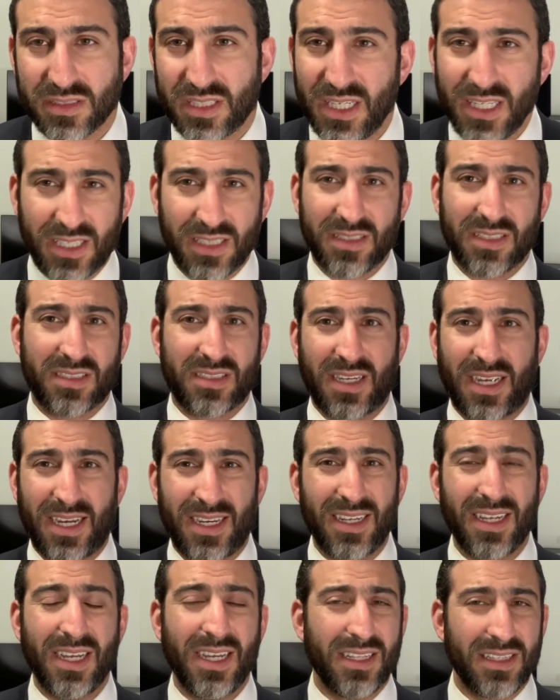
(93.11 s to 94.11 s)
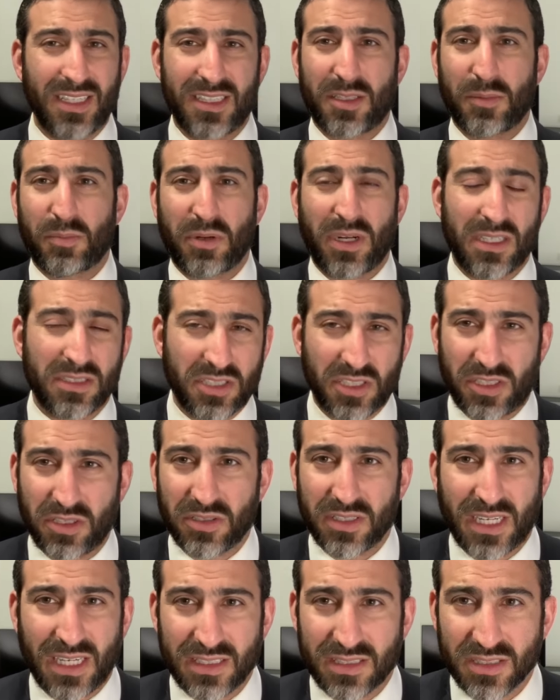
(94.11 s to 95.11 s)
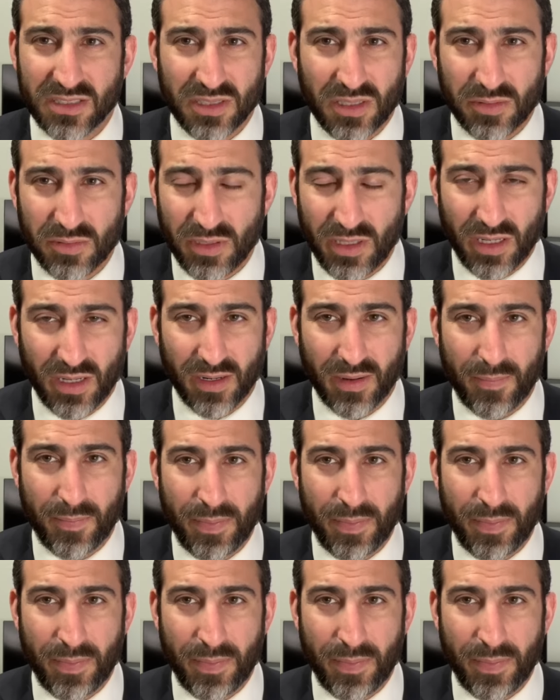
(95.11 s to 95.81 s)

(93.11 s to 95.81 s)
He can decide that the prosecutor got this all wrong,